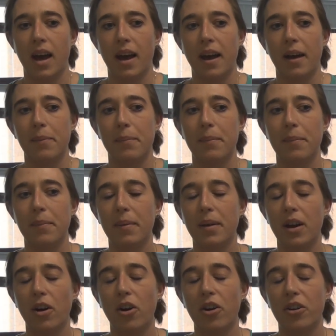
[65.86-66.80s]
On
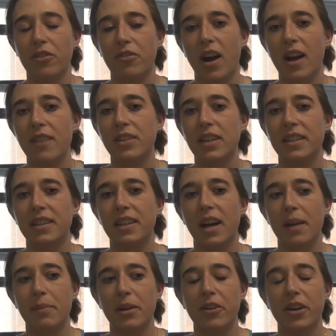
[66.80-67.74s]
arrival in
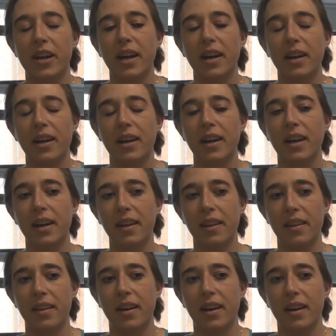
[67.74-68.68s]
Liberia,
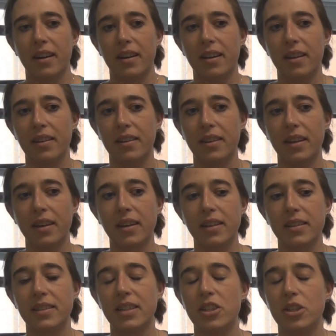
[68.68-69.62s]

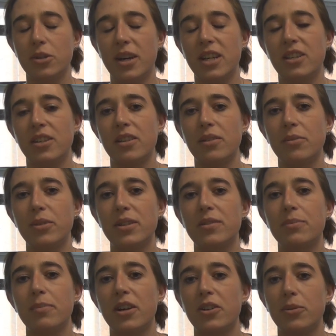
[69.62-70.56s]
the situation
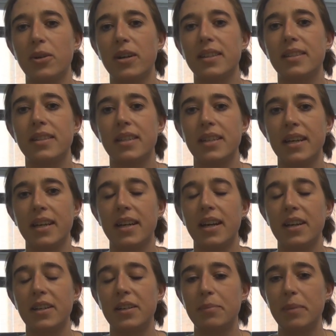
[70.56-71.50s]
was much worse than it
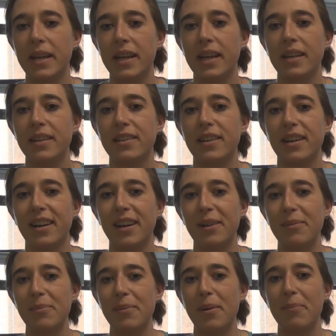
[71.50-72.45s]
had appeared
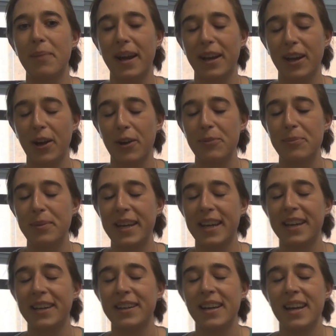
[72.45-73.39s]
back home
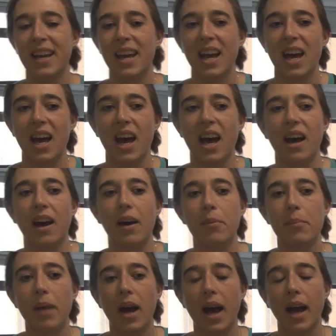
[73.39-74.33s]
here,
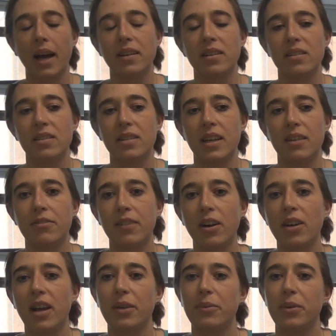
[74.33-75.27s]
and it
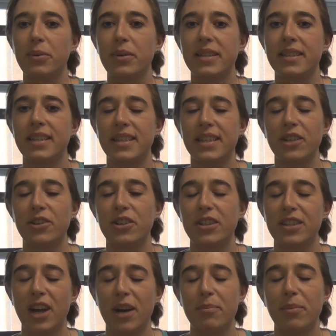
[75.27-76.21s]
felt like we were sitting on
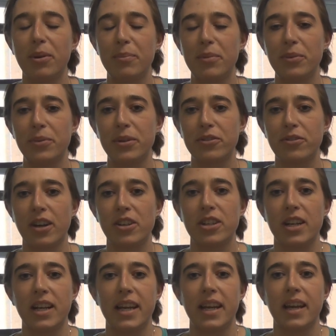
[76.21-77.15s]
a time bomb that was
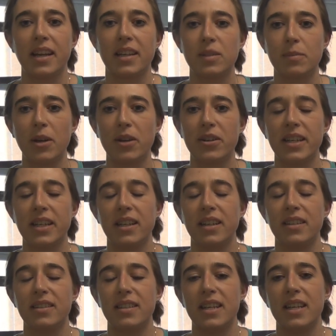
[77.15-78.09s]
gradually exploding
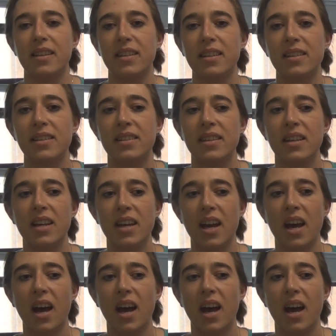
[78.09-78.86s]
underneath us